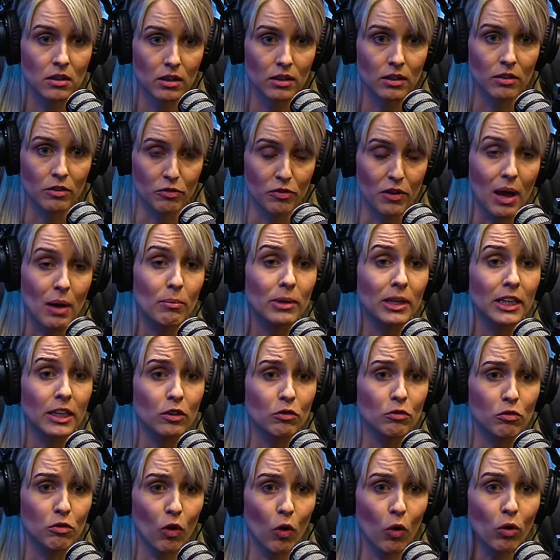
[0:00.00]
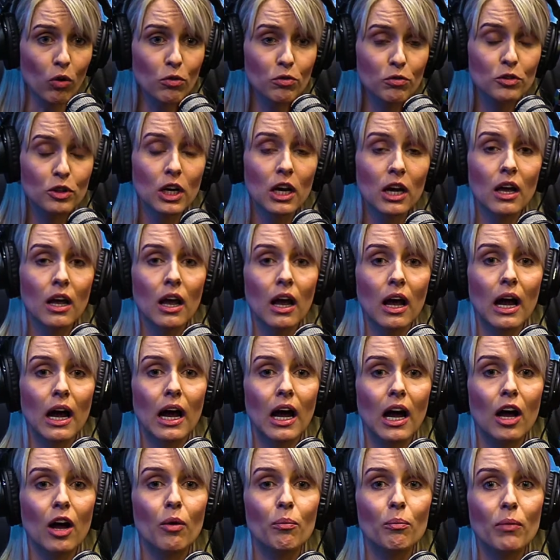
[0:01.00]
the family involved.
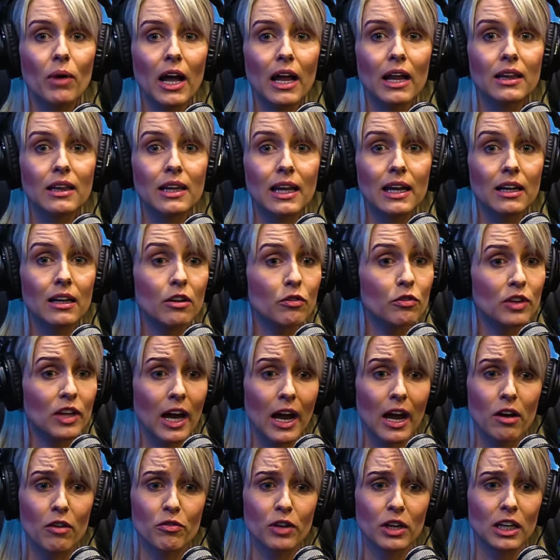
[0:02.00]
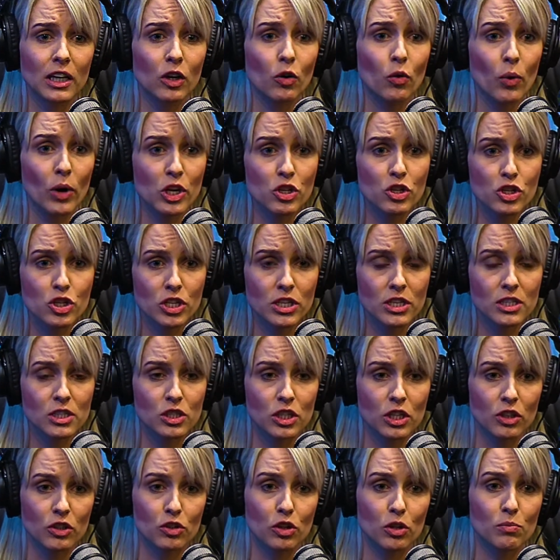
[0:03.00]
And then if they have any questions
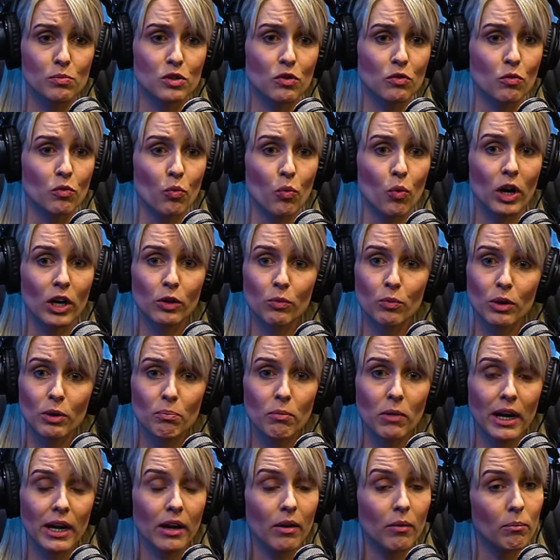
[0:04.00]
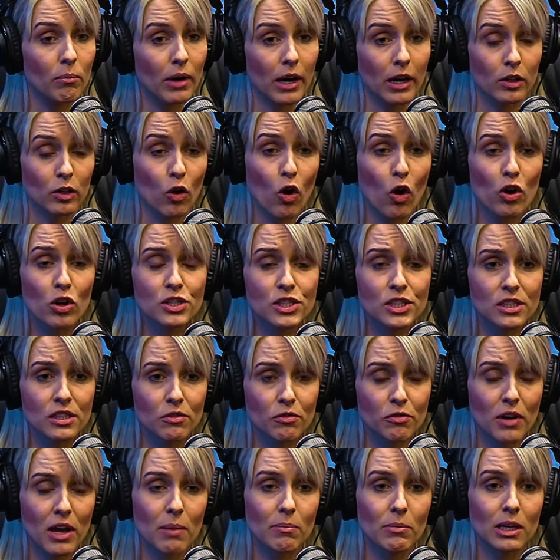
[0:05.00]
in terms of what we might ask the
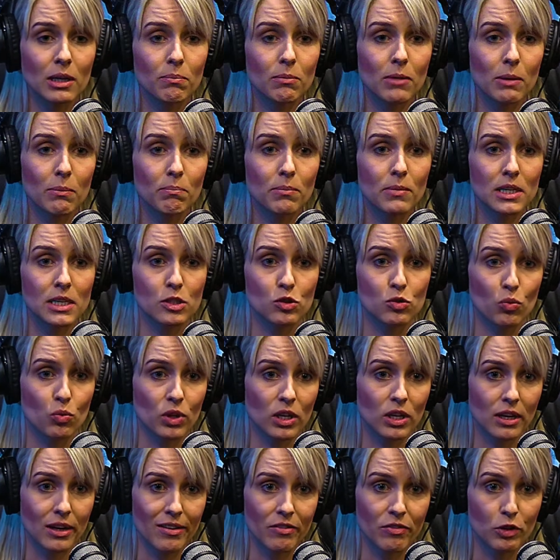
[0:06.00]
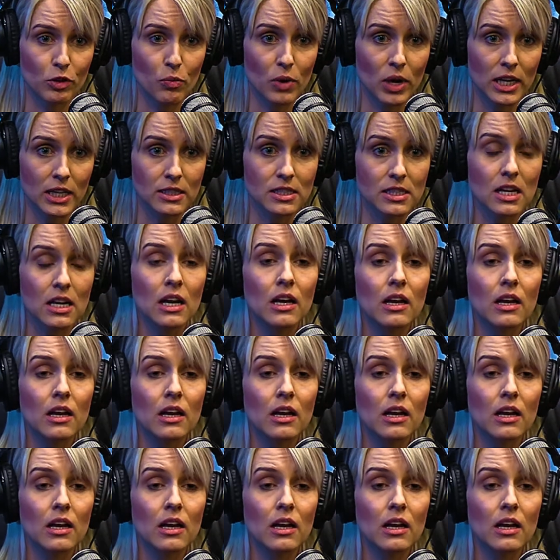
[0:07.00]
family members or the loved ones,